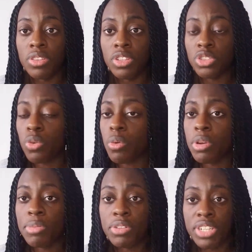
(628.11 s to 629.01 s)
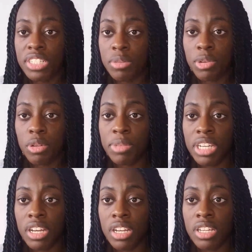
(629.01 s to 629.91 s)
the school wouldn't be reasonable
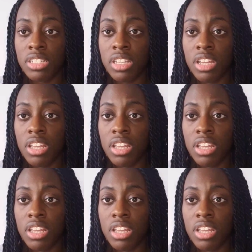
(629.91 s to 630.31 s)
because